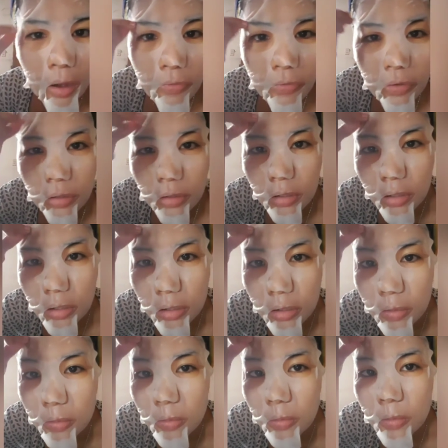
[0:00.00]
after
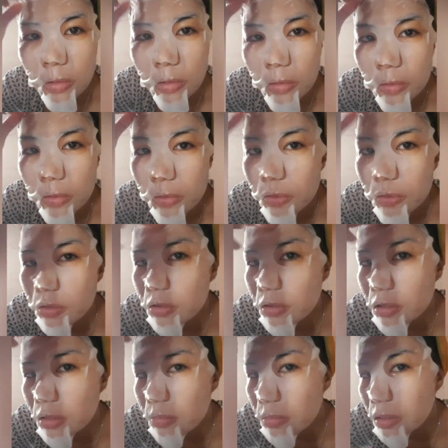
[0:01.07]

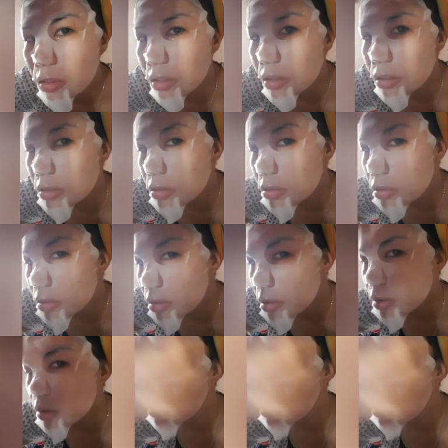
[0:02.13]
30 minutes.